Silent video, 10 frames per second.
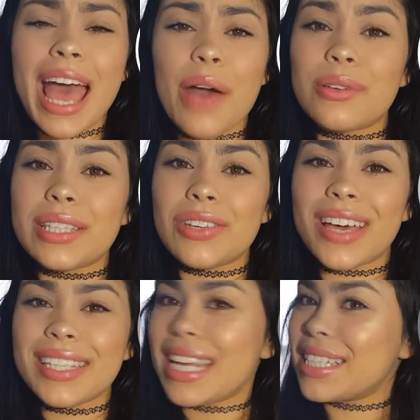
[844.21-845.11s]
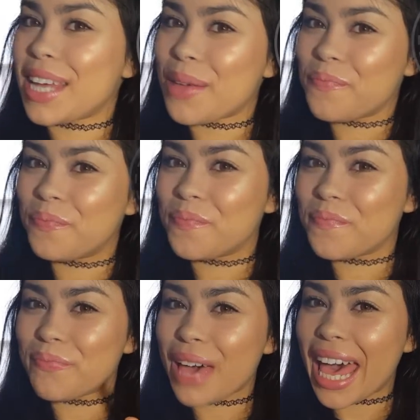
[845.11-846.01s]
I will see you guys next time.
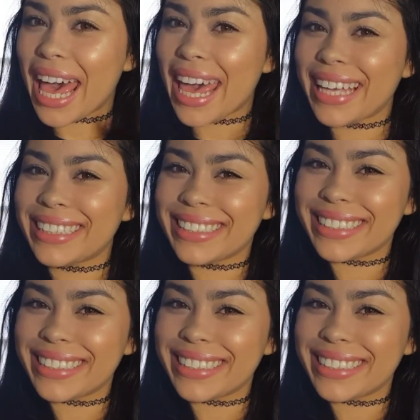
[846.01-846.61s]
Bye.